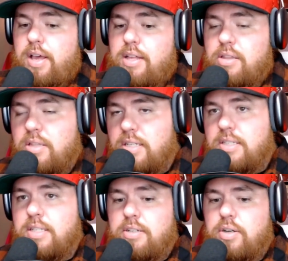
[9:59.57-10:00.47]

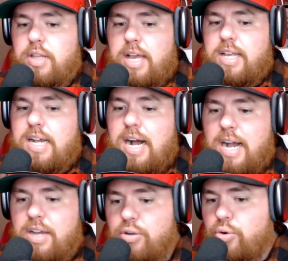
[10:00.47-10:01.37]
listening to like
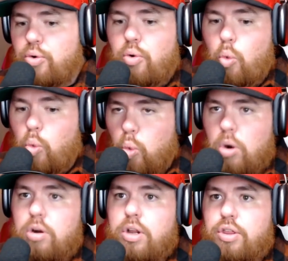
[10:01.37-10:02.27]
Kyle
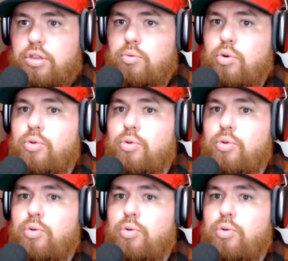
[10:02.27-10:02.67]
work through